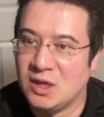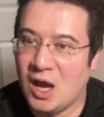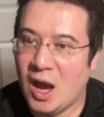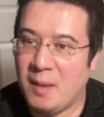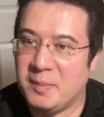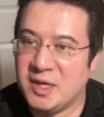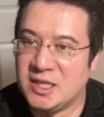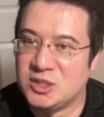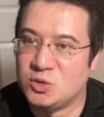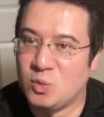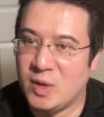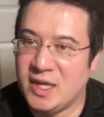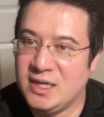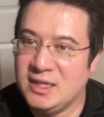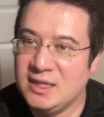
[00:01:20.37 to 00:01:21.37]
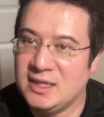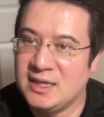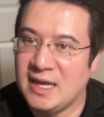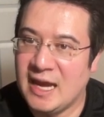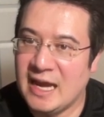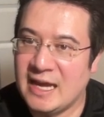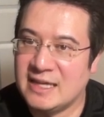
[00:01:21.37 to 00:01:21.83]
Ominous Wind
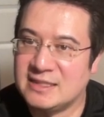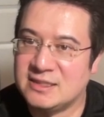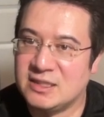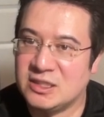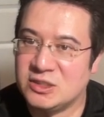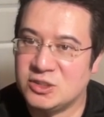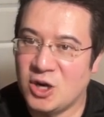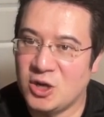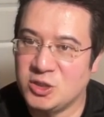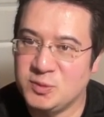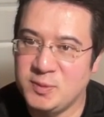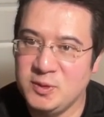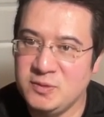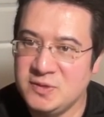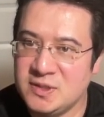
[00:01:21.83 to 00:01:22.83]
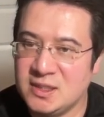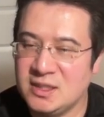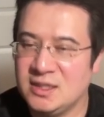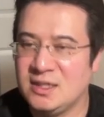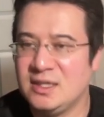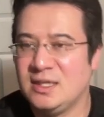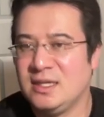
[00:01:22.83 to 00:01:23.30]
as the charge moves.
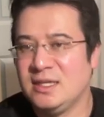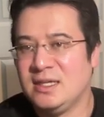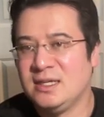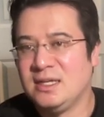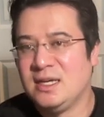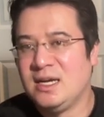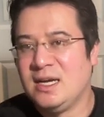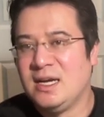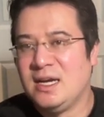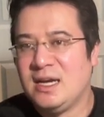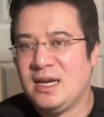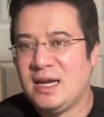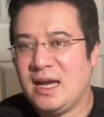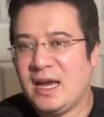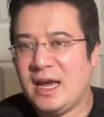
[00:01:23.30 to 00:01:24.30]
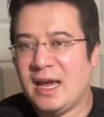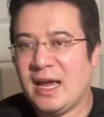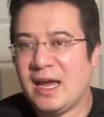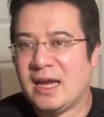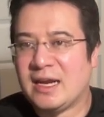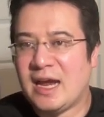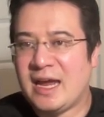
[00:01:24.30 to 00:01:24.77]

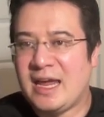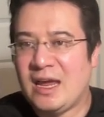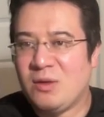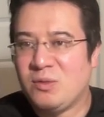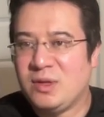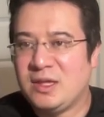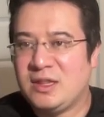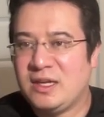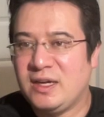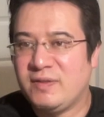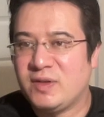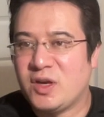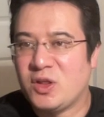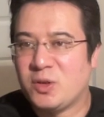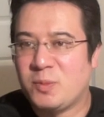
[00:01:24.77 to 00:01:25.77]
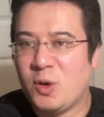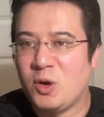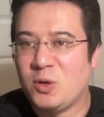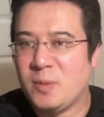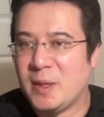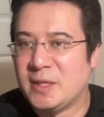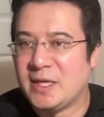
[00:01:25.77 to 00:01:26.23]
And I can't really think of another
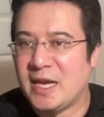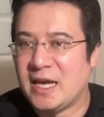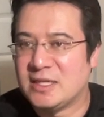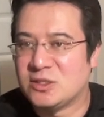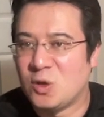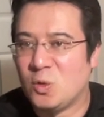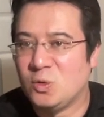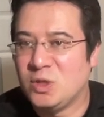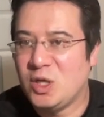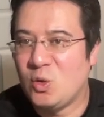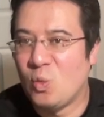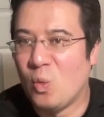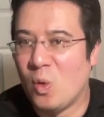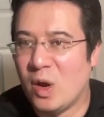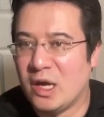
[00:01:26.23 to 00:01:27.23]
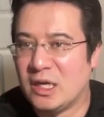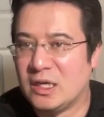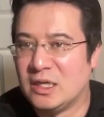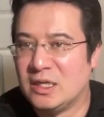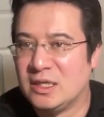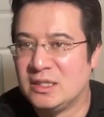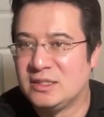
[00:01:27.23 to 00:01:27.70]
Pokemon that has only
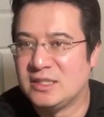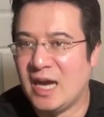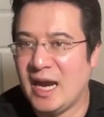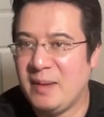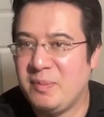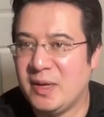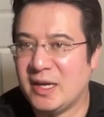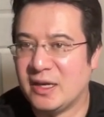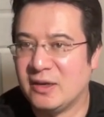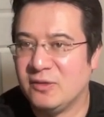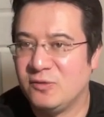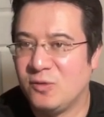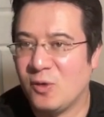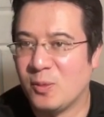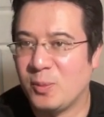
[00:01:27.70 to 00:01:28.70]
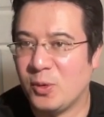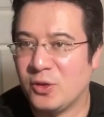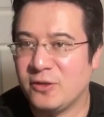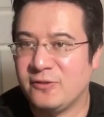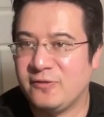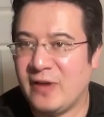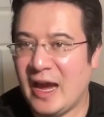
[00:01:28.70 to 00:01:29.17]
one typing for
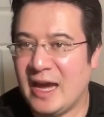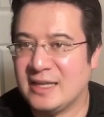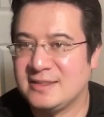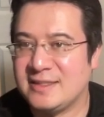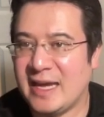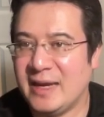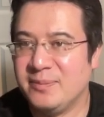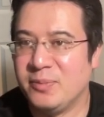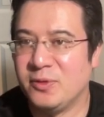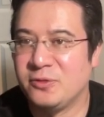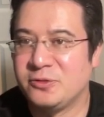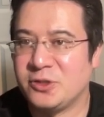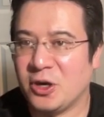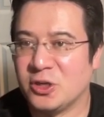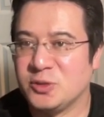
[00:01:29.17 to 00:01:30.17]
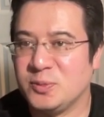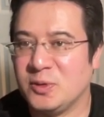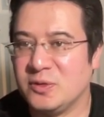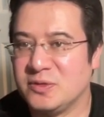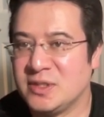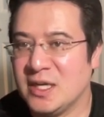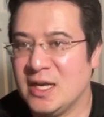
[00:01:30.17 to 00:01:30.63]
both fast and both charge
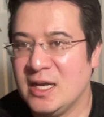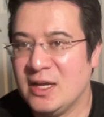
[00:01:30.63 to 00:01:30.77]
moves